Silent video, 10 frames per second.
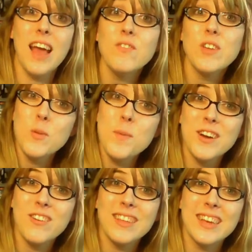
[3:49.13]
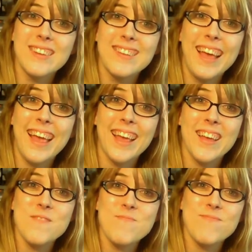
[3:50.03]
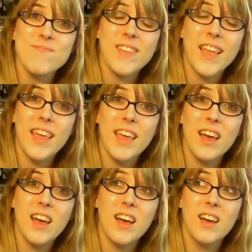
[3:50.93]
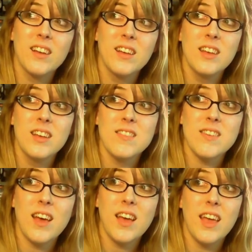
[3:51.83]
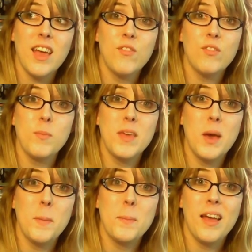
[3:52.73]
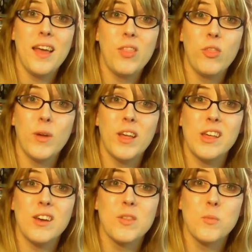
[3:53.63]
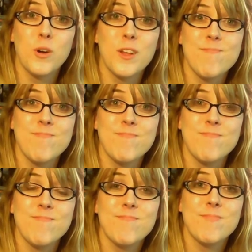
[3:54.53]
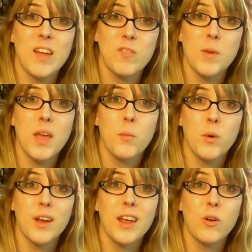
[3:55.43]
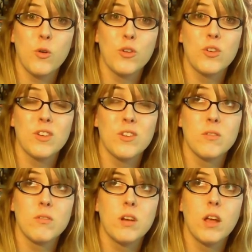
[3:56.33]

I have to go to bed early today. Yeah, I have to be up at 3 o'clock in the morning. I have to be at work at 4:30.